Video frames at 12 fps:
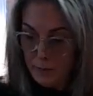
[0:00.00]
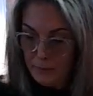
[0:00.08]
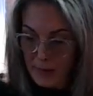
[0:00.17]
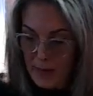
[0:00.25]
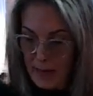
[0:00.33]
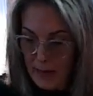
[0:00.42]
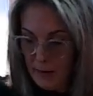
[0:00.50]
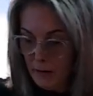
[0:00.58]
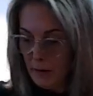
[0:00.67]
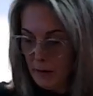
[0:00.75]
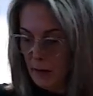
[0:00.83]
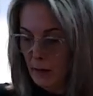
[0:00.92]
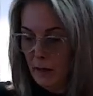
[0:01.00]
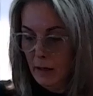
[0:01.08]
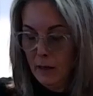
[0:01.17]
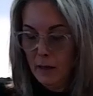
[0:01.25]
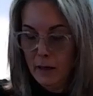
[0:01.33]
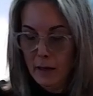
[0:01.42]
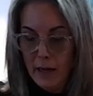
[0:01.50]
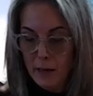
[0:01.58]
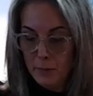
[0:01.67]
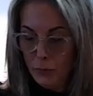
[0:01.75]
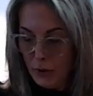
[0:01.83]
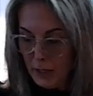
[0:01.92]
pan
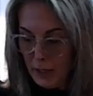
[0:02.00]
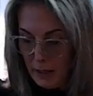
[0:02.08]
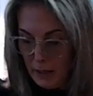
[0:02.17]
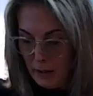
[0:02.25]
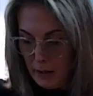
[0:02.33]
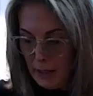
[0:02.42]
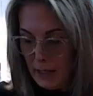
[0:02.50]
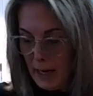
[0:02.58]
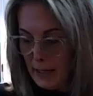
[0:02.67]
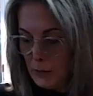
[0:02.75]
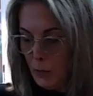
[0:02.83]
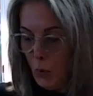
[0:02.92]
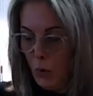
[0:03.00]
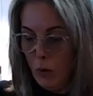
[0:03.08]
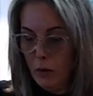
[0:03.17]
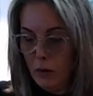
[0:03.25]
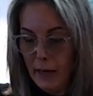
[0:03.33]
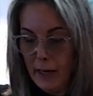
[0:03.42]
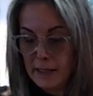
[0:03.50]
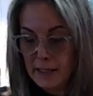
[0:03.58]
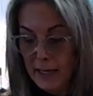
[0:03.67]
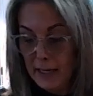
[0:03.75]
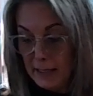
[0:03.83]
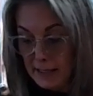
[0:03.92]
and put it in a nice bowl and
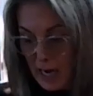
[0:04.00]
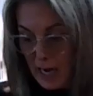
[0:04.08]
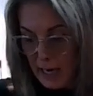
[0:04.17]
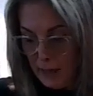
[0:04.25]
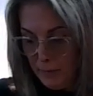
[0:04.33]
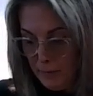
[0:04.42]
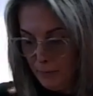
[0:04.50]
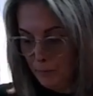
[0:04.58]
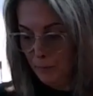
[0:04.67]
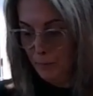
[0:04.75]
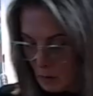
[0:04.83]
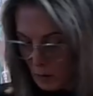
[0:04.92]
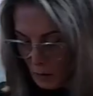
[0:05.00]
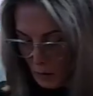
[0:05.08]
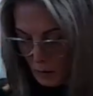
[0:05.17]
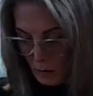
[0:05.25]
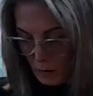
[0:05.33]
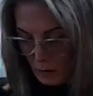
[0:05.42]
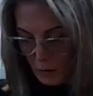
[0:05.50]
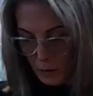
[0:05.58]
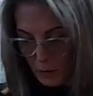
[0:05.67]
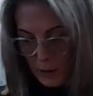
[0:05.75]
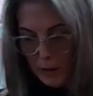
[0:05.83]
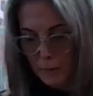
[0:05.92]
set it aside.
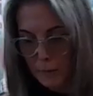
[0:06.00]
Okay.